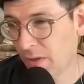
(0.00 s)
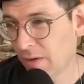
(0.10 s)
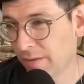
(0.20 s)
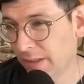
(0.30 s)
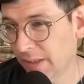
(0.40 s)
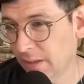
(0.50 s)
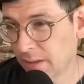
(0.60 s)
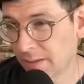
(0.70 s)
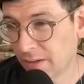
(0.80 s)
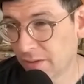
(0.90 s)
on
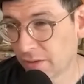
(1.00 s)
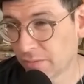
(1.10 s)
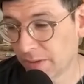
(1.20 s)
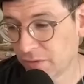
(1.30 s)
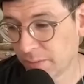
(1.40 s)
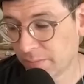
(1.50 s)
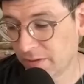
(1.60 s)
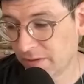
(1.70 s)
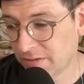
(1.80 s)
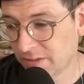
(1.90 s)
the my trip to
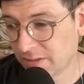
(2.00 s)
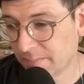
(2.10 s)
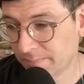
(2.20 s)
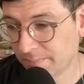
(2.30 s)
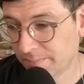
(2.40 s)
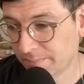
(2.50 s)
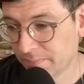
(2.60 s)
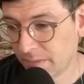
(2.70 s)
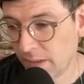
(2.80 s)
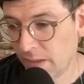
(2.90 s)
DC,
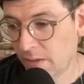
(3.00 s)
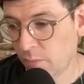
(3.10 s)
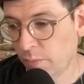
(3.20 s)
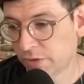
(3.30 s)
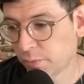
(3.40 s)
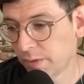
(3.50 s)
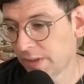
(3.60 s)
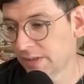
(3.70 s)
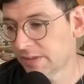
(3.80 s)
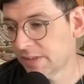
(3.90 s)
which
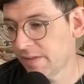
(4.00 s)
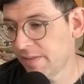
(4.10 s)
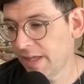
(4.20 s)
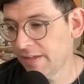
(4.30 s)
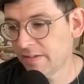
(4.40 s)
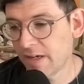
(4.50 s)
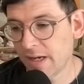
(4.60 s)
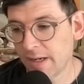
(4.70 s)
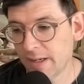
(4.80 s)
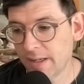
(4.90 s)
was that
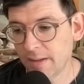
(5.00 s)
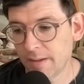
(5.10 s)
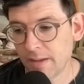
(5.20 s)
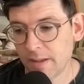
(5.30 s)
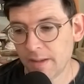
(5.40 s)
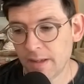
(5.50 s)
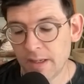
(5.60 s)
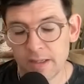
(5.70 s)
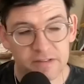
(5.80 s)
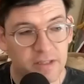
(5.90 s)

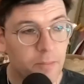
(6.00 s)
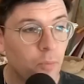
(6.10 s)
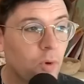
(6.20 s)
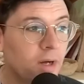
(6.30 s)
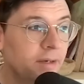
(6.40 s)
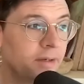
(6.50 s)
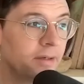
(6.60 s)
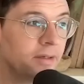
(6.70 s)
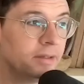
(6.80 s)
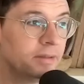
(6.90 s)

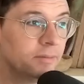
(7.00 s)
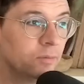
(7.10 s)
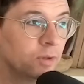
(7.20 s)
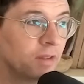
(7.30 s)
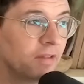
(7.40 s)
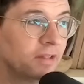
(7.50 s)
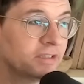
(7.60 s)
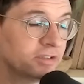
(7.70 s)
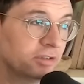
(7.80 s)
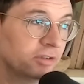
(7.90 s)
one of the
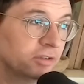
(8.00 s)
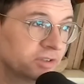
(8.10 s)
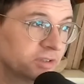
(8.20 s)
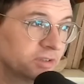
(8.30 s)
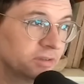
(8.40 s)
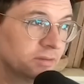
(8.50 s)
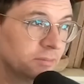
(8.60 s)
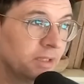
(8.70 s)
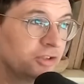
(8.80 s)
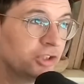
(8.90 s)
listeners
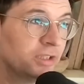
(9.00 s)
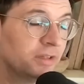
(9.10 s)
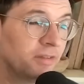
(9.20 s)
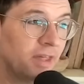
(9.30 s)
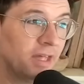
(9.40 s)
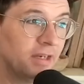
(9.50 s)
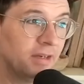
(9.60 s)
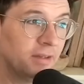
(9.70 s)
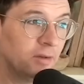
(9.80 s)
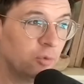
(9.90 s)
mentioned that
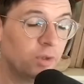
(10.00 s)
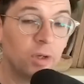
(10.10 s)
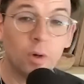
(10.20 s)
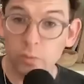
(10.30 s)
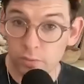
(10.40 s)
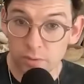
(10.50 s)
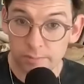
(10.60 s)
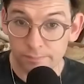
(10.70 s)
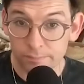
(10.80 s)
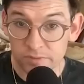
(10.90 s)
we don't
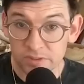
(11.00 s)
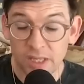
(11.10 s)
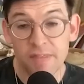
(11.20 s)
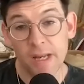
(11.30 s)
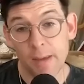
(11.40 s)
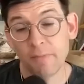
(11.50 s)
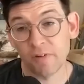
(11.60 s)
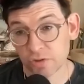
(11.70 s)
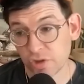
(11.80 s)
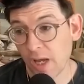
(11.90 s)
say the name of
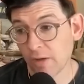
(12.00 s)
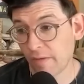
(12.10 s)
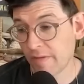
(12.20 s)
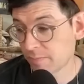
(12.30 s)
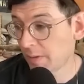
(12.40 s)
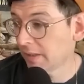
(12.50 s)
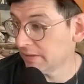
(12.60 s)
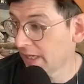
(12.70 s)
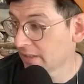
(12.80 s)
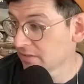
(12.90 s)
our child on this
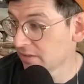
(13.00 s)
podcast.